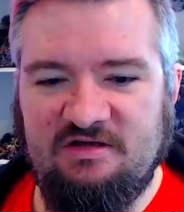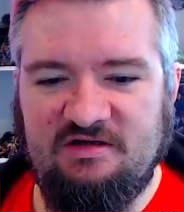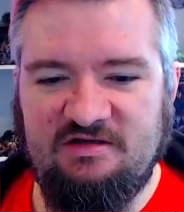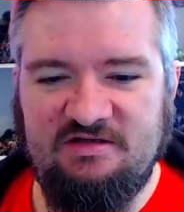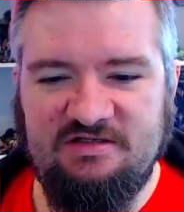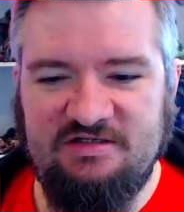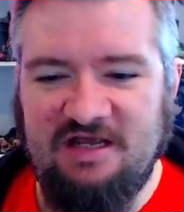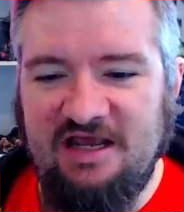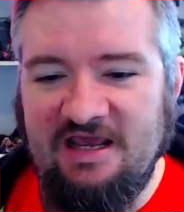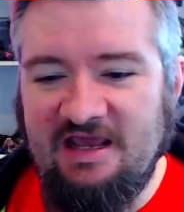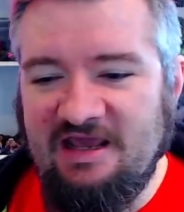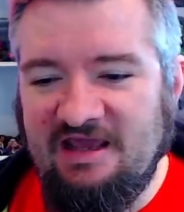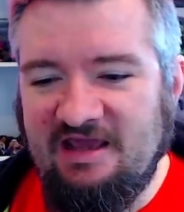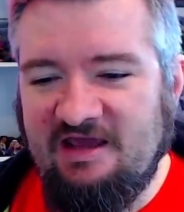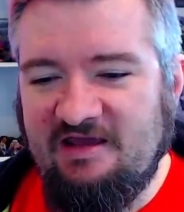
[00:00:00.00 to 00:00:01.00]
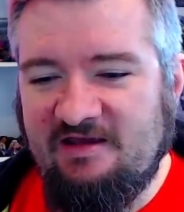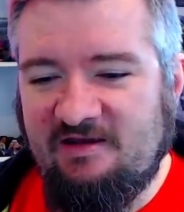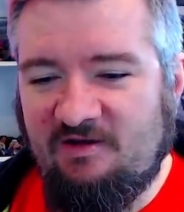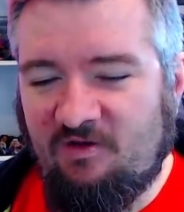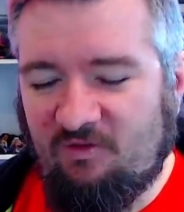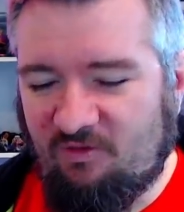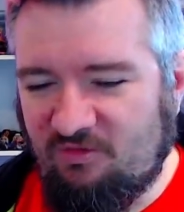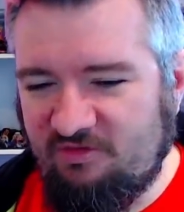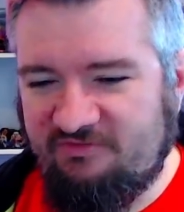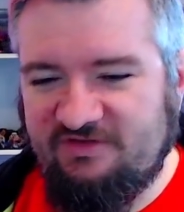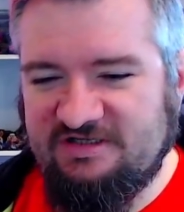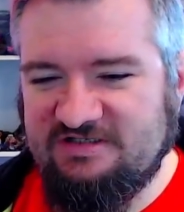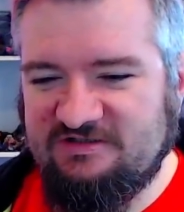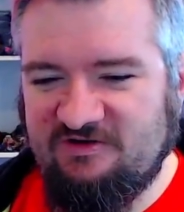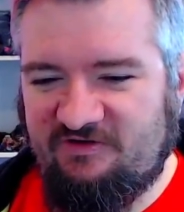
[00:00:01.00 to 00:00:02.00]
And all of
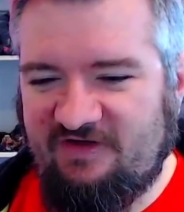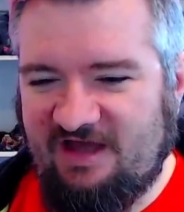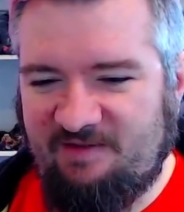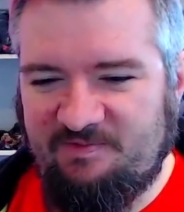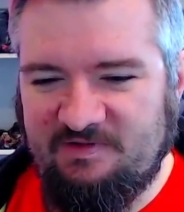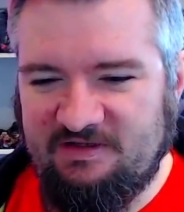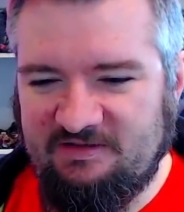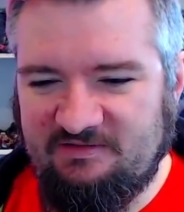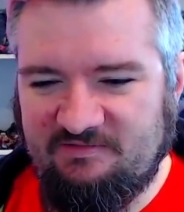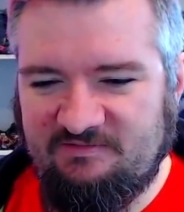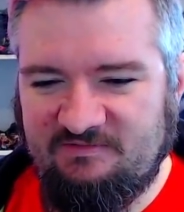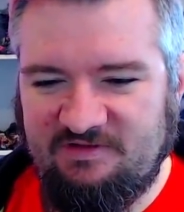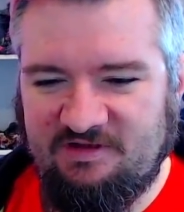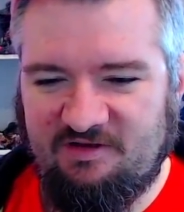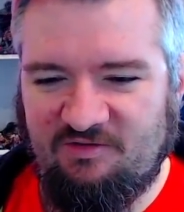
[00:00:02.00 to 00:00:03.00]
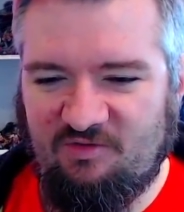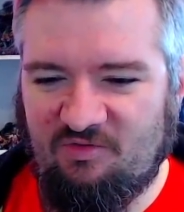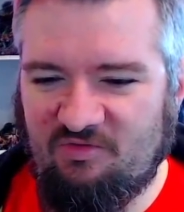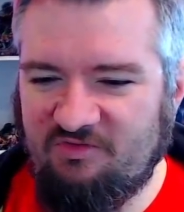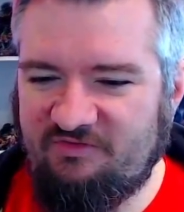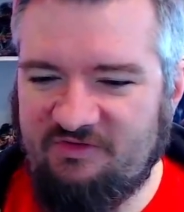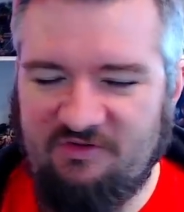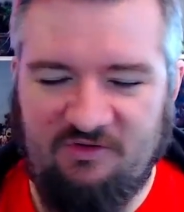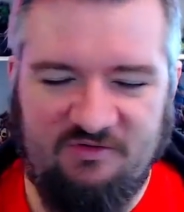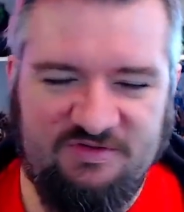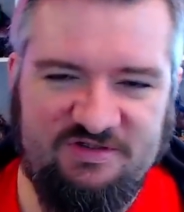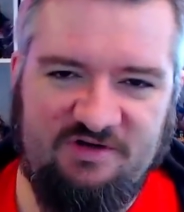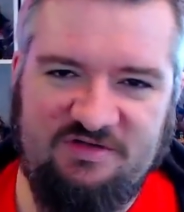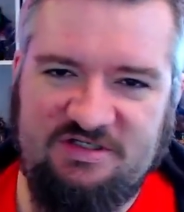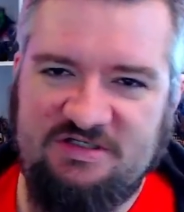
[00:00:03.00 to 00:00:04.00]
this stuff happening, all of the
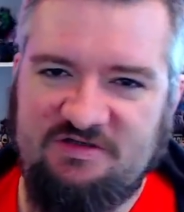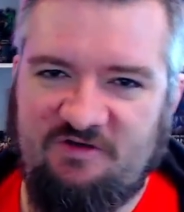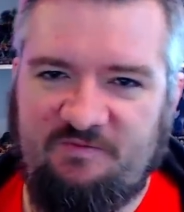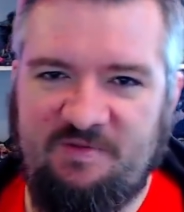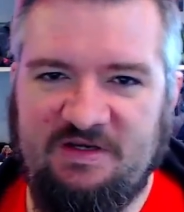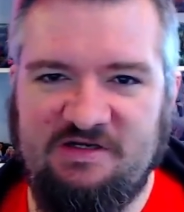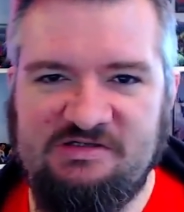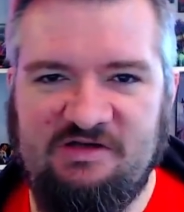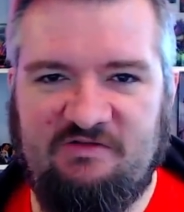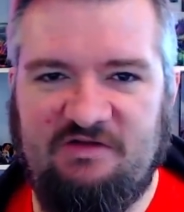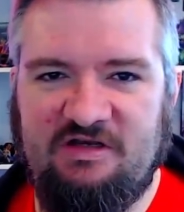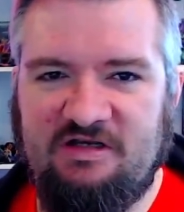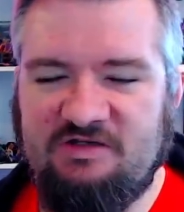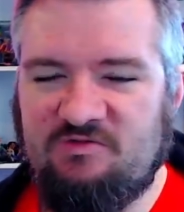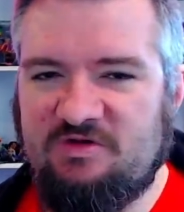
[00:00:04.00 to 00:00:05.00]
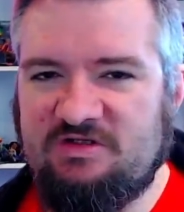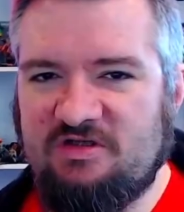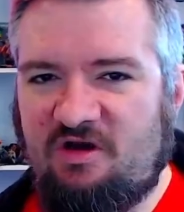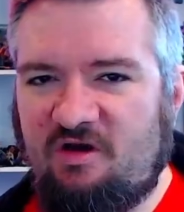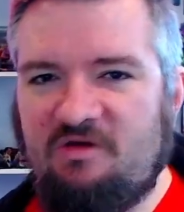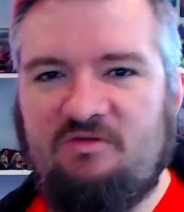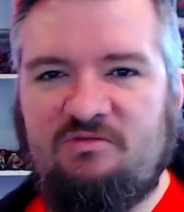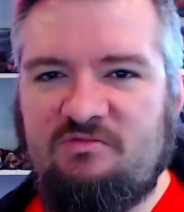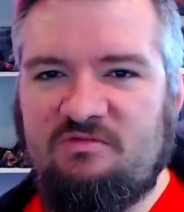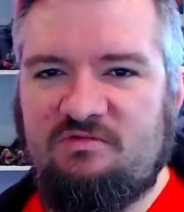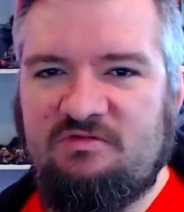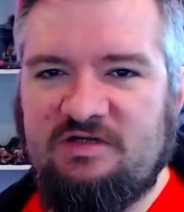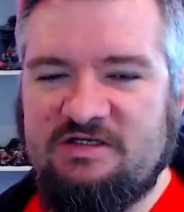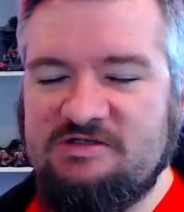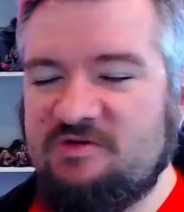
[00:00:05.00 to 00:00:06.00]
Horus Heresy stuff being shifted into its own
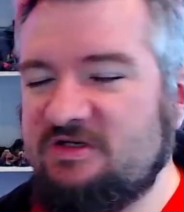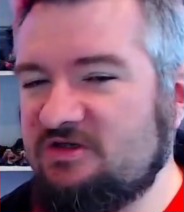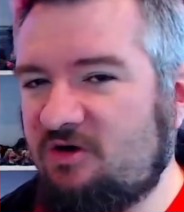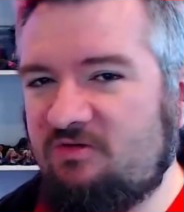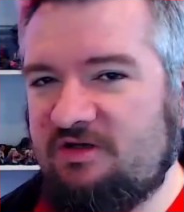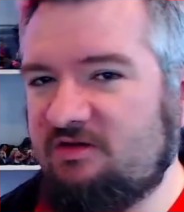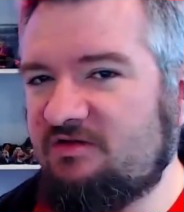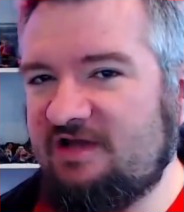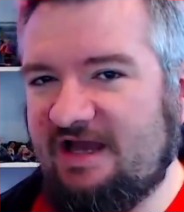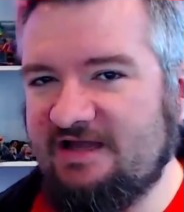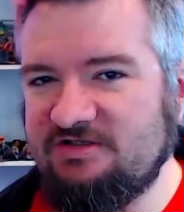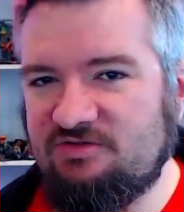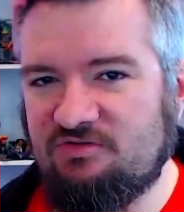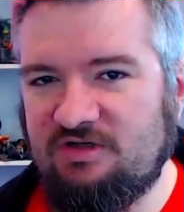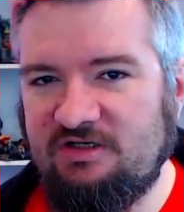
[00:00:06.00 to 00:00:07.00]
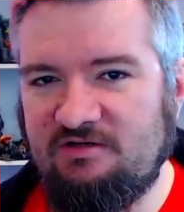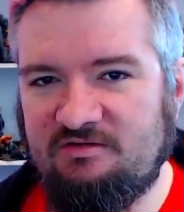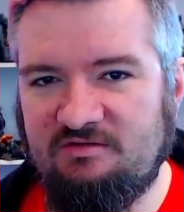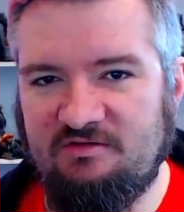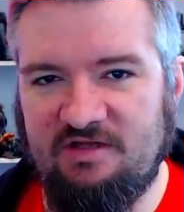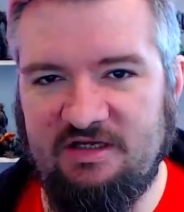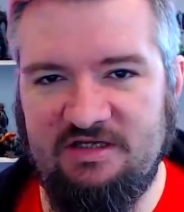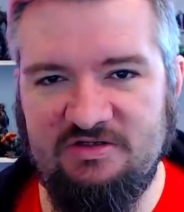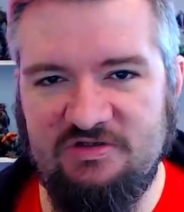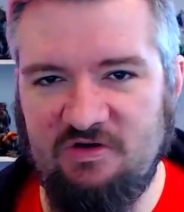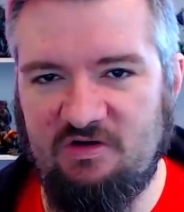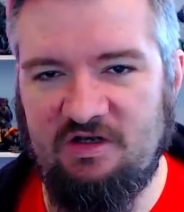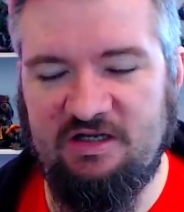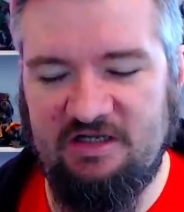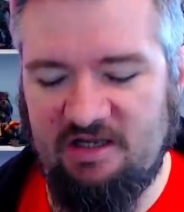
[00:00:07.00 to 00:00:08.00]
little category, like
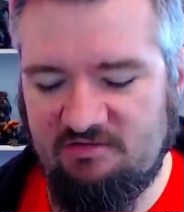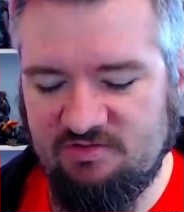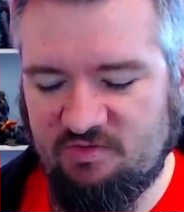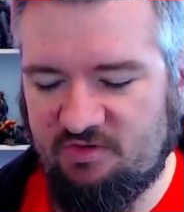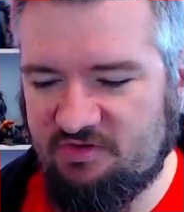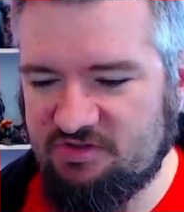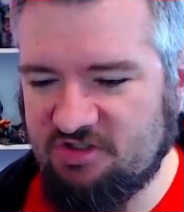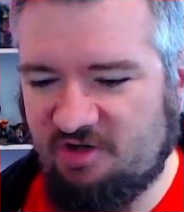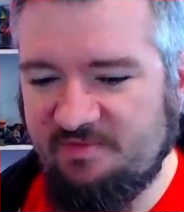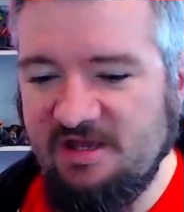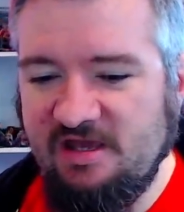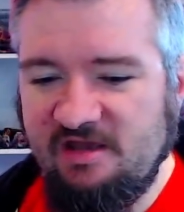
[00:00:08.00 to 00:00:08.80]
internally at Games Workshop,